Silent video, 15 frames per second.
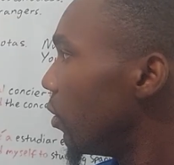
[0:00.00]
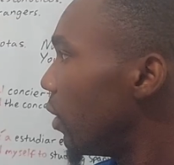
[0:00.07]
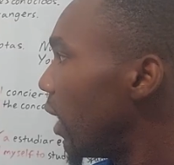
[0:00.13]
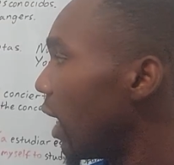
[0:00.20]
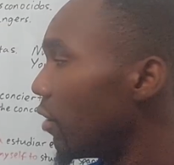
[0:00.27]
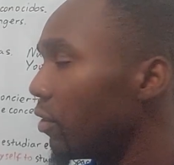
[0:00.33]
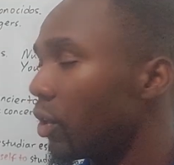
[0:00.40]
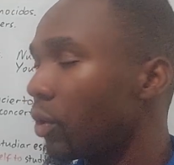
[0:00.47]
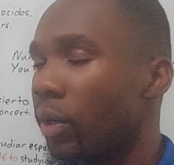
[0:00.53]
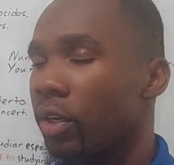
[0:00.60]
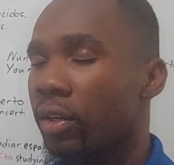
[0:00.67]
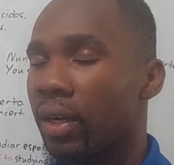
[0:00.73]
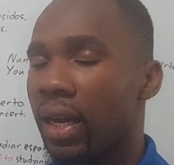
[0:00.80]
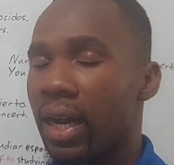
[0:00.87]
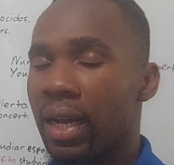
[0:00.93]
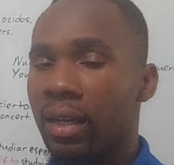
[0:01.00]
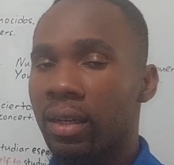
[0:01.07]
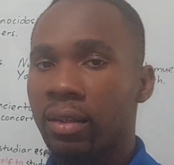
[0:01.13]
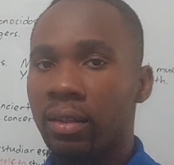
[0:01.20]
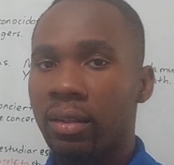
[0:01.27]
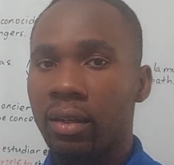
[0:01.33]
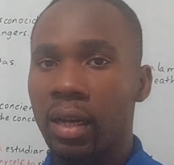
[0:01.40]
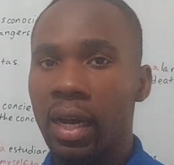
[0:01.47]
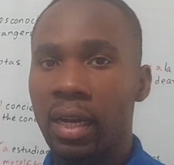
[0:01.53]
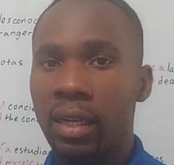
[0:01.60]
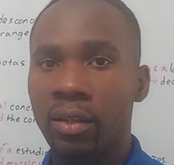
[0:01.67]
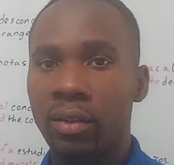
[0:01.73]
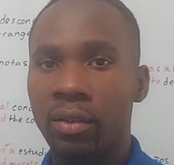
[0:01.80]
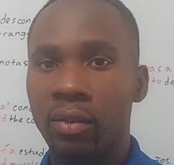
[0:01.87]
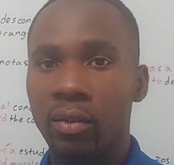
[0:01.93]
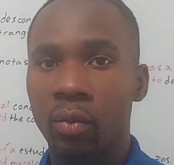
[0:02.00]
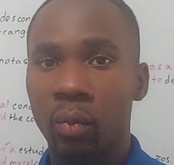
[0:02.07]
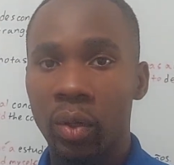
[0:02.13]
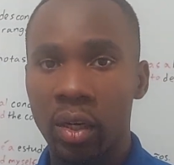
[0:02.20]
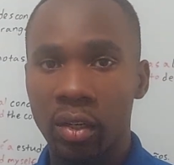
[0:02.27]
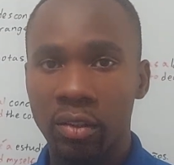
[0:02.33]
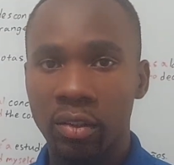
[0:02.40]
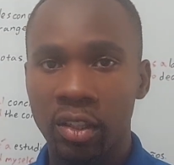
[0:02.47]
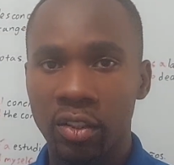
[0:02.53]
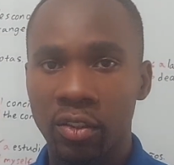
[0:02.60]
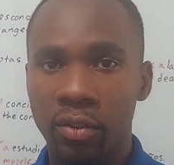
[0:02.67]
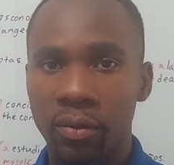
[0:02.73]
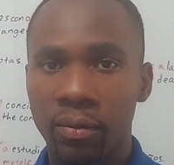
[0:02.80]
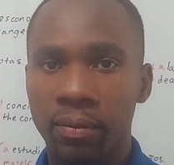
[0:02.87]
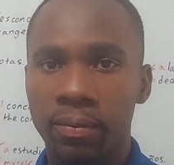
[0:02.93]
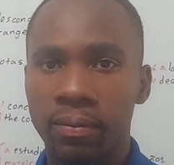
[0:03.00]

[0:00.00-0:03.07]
that require a, and we continue.